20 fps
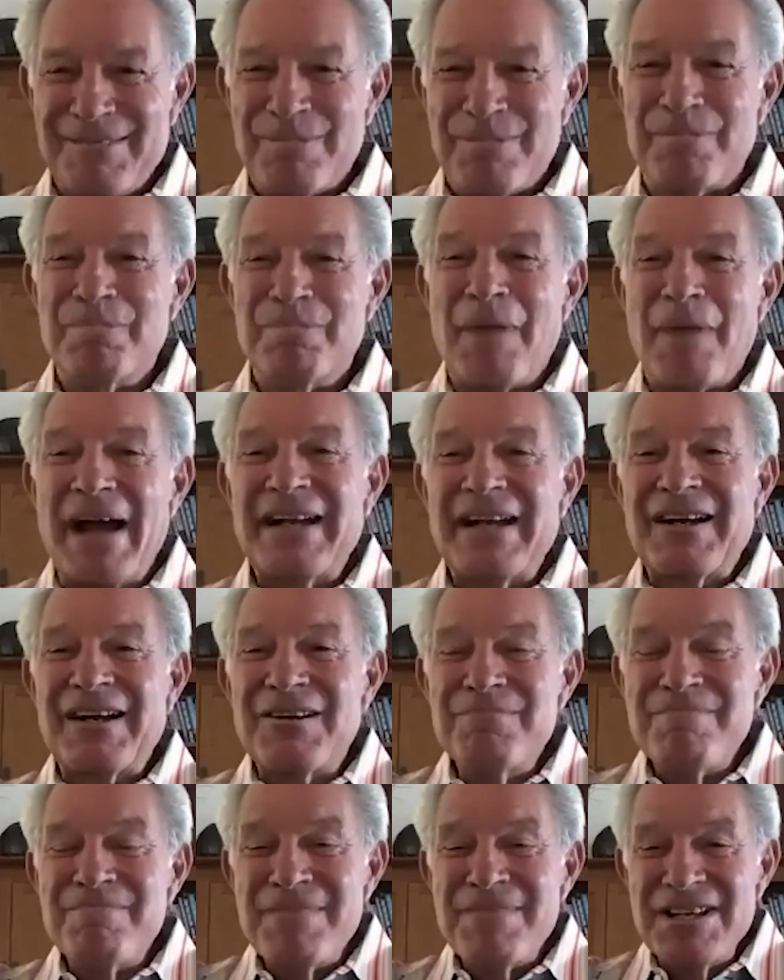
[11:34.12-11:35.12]
My
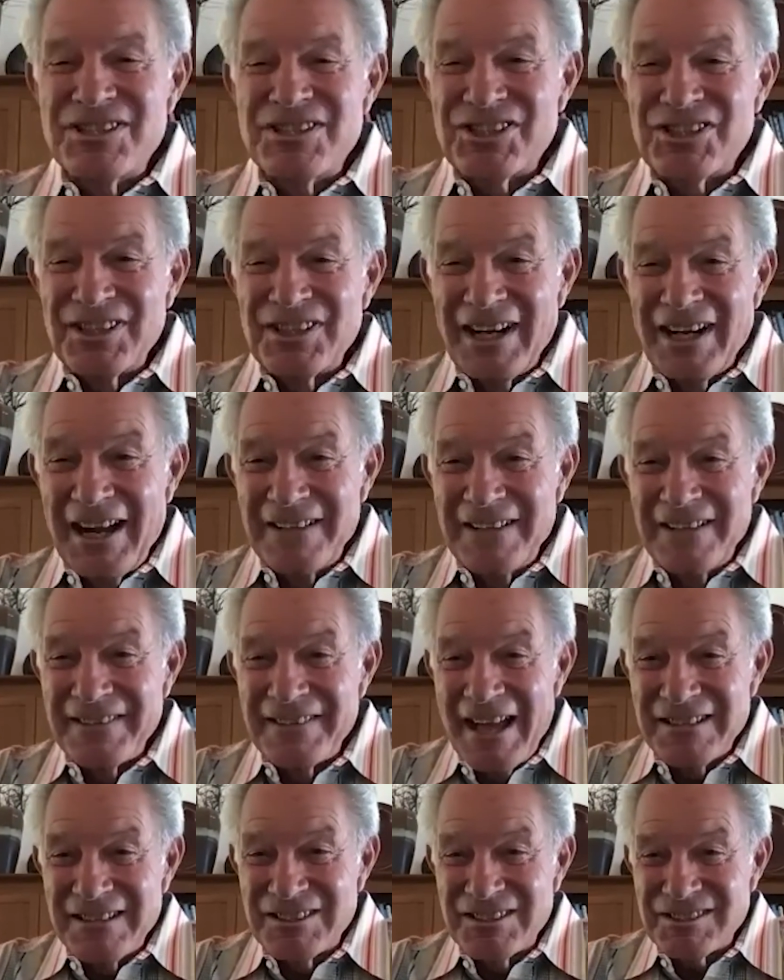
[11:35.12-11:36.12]
commission on that
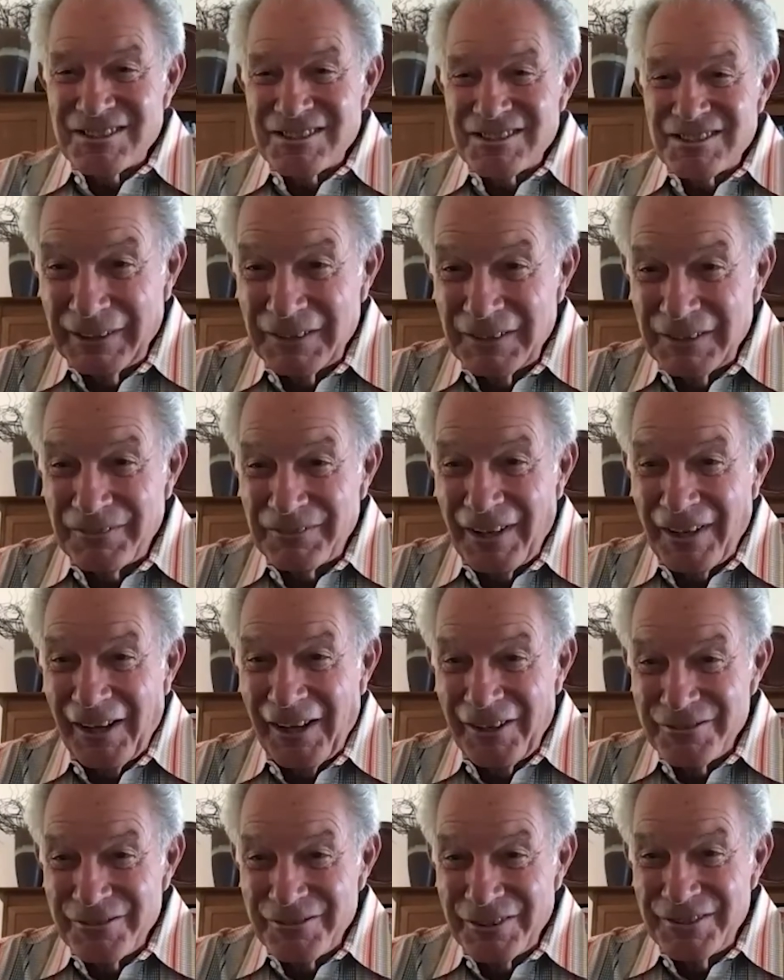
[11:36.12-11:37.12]
sale is going to be a
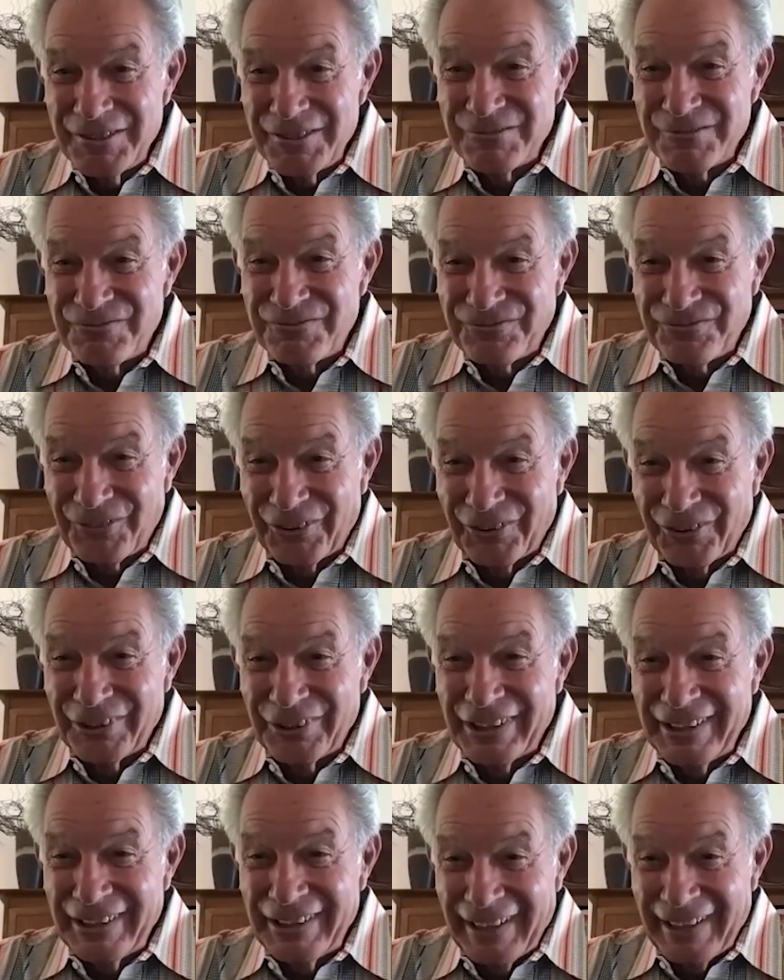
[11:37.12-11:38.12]
split of $140.
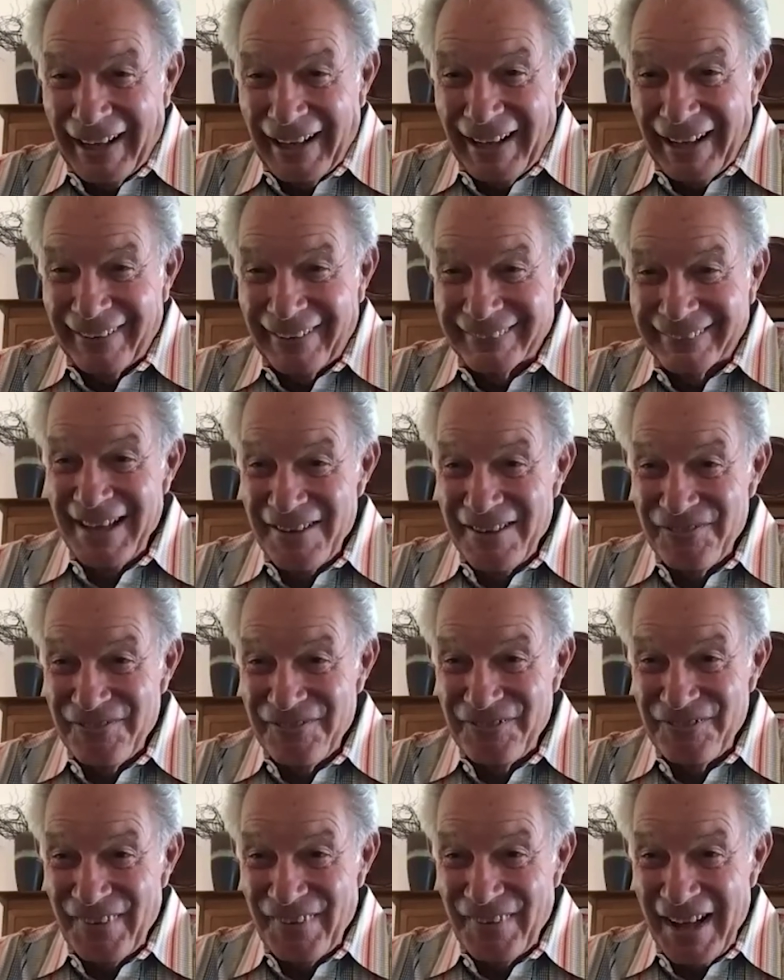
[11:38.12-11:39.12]

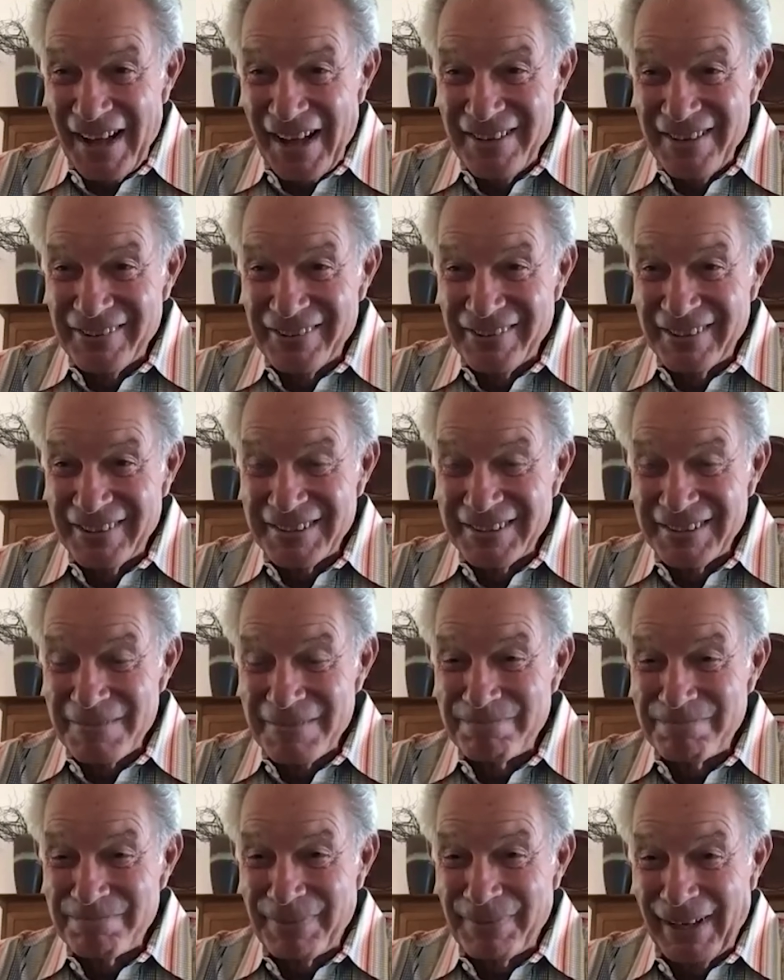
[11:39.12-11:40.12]
I said, I don't have
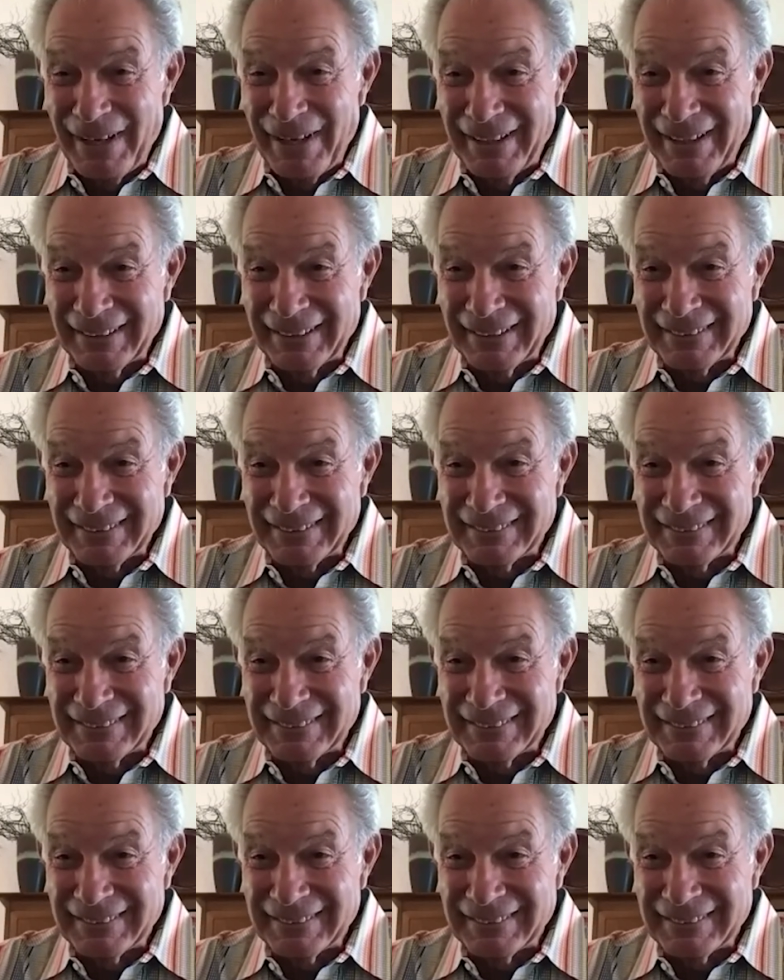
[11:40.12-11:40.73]
$500.